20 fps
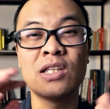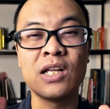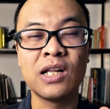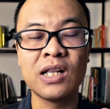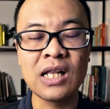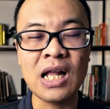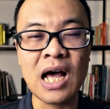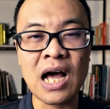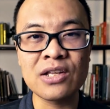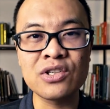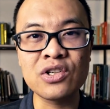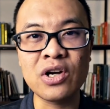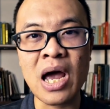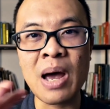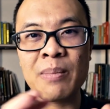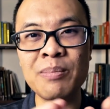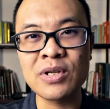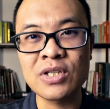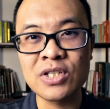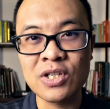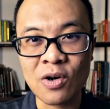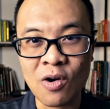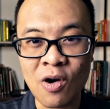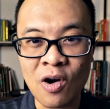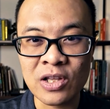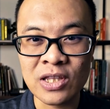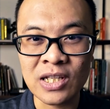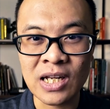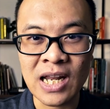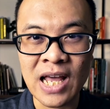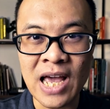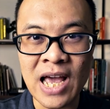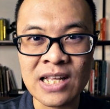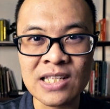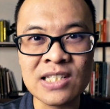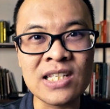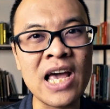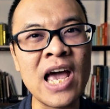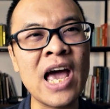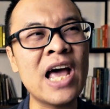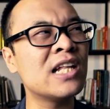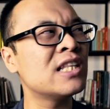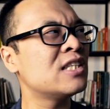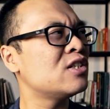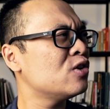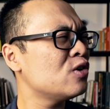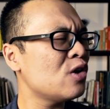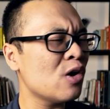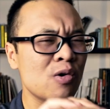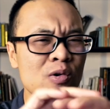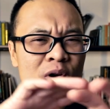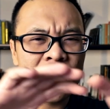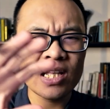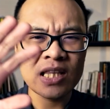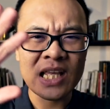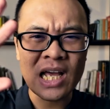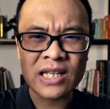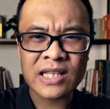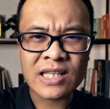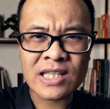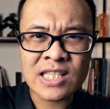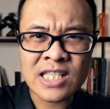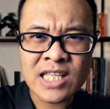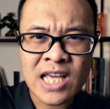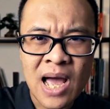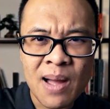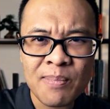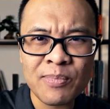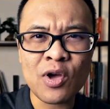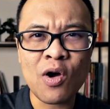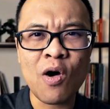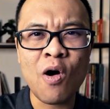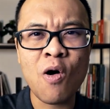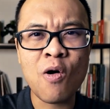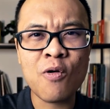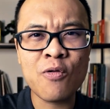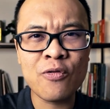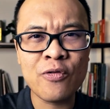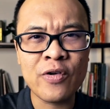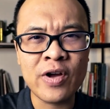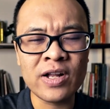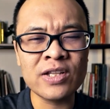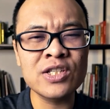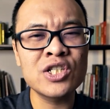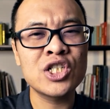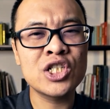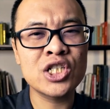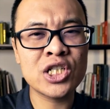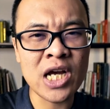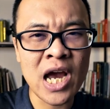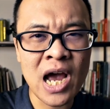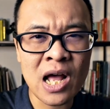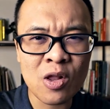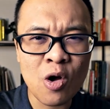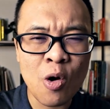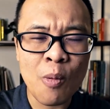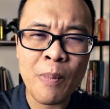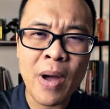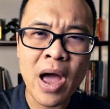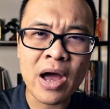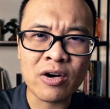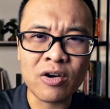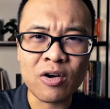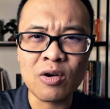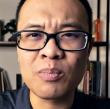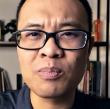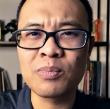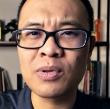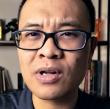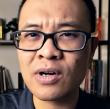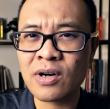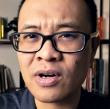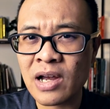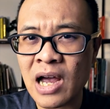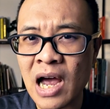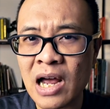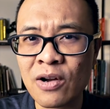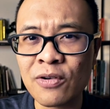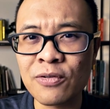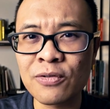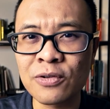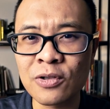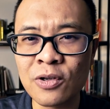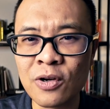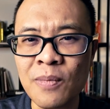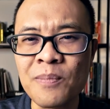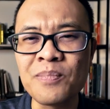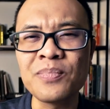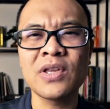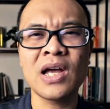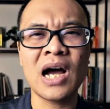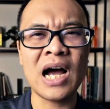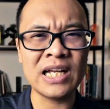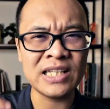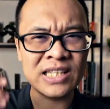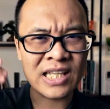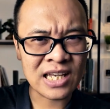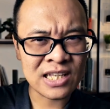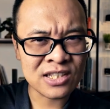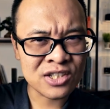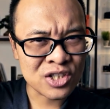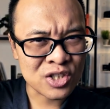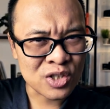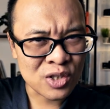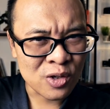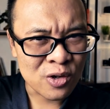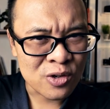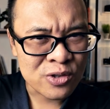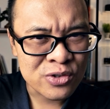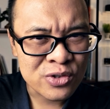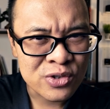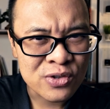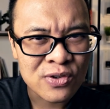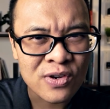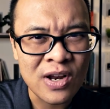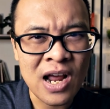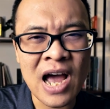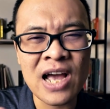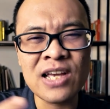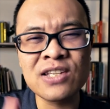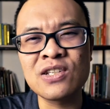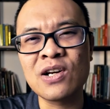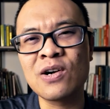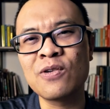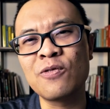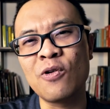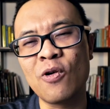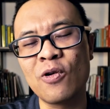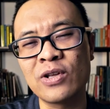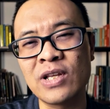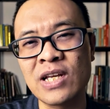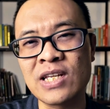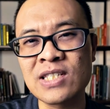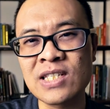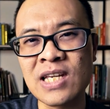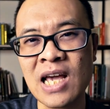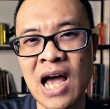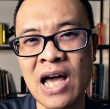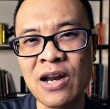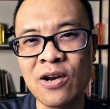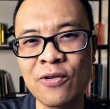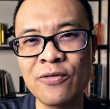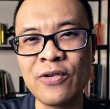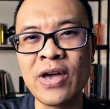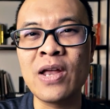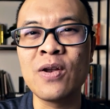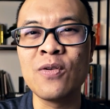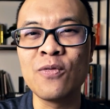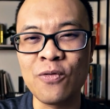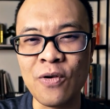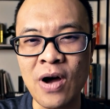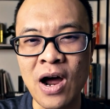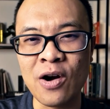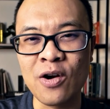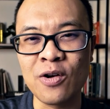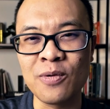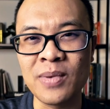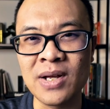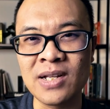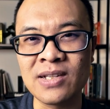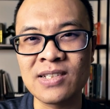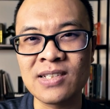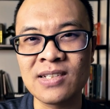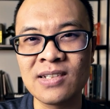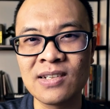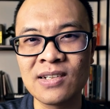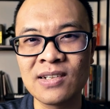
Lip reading: the larger aperture on the lens, and you know, that depth of field, shallow background blur kind of look. I think it just looks nicer for this kind of environment.